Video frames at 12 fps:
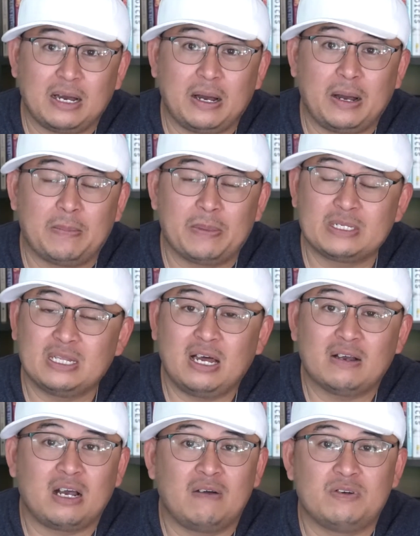there's a
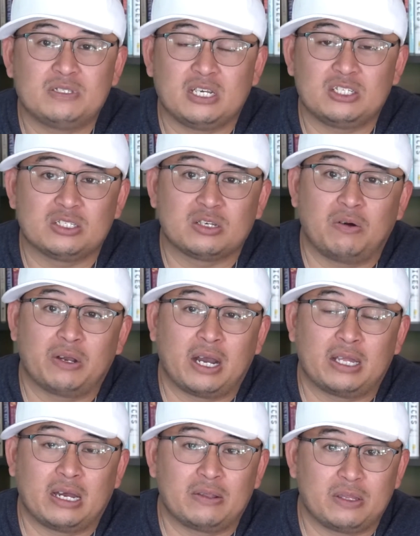lot of conversations going
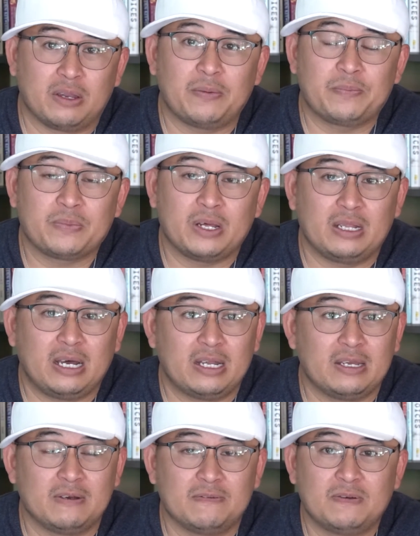on out there. A lot
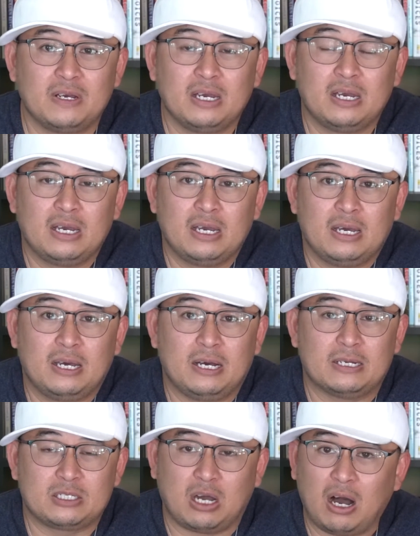of
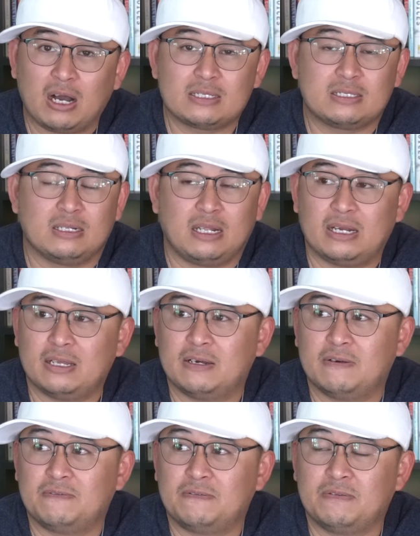talks. A lot
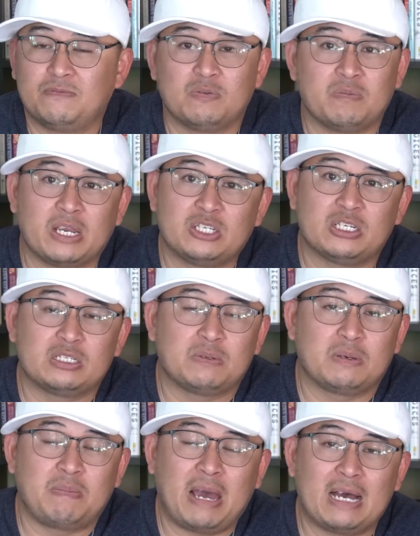of information is
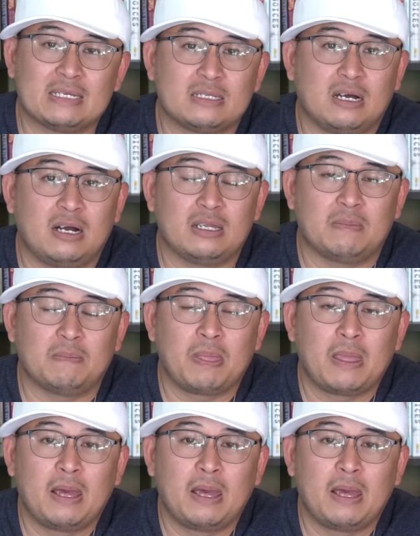being passed on and.